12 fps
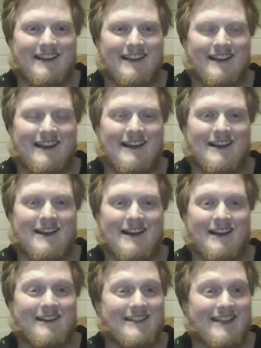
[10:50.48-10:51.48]

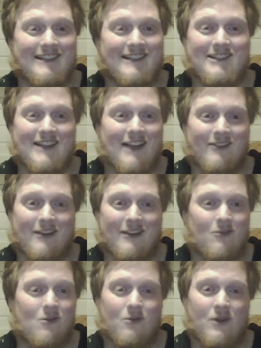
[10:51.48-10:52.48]
And I didn't calculate
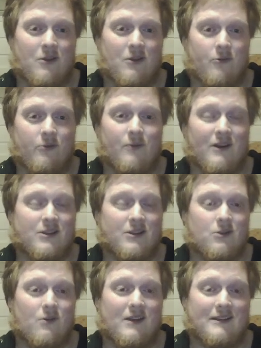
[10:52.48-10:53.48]
all the way through, but I
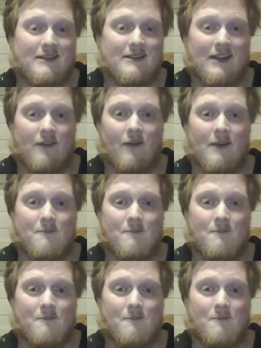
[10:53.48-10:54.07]
saw that if